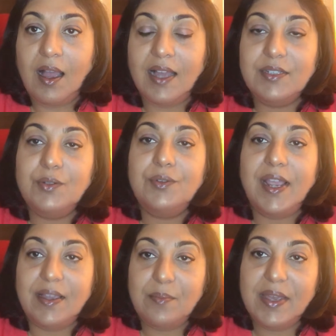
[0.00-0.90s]
I do
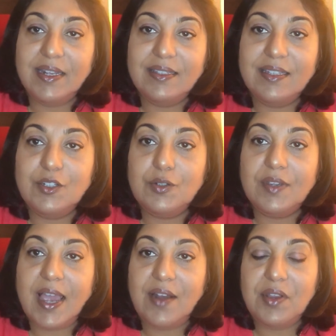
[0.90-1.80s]
recommend that you
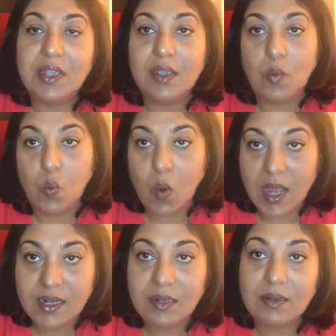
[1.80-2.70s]
carry
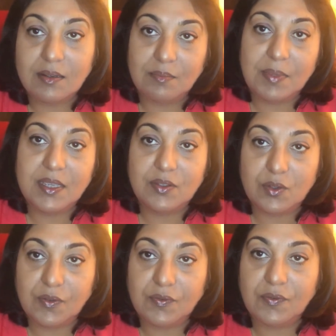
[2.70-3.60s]
one piece
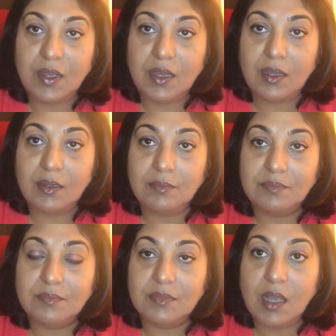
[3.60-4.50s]
of
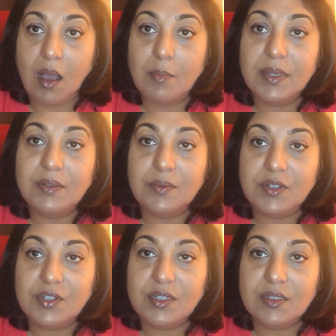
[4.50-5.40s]
garment
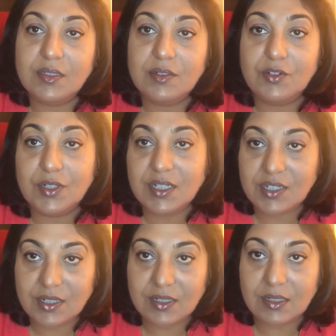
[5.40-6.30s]
which is
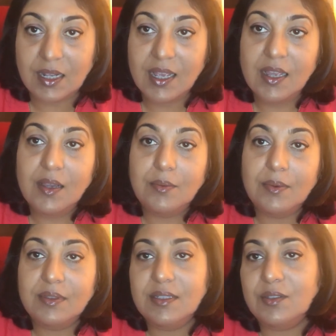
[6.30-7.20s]
traditional.
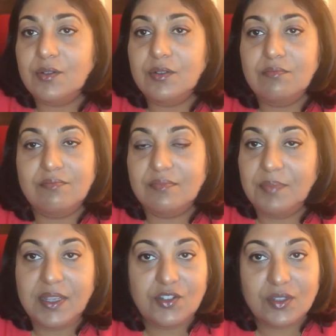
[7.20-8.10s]
This could
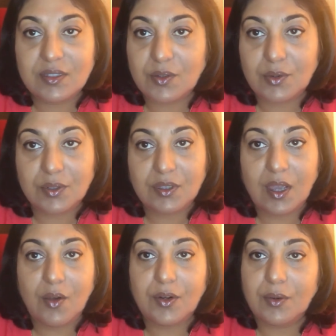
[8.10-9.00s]
be just a
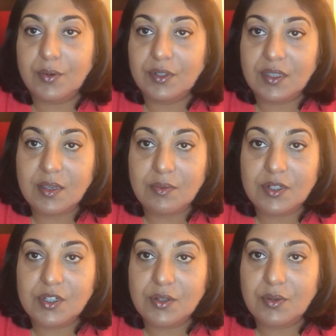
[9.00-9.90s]
kurta or a kurti
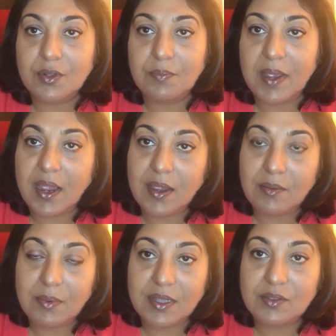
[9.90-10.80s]
which you could
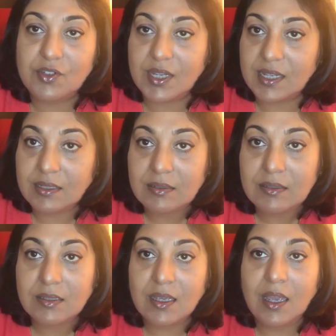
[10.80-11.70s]
pair with
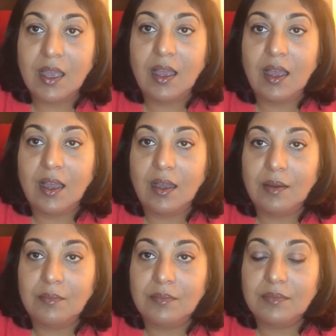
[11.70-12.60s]
jeans,
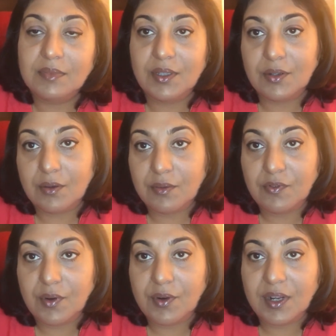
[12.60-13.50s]

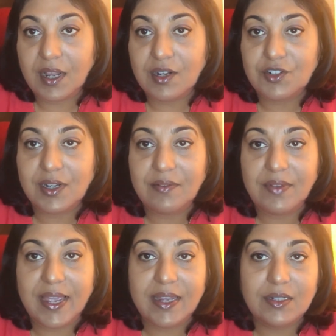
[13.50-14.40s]
for a cultural
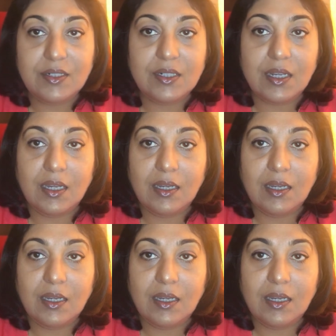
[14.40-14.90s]
event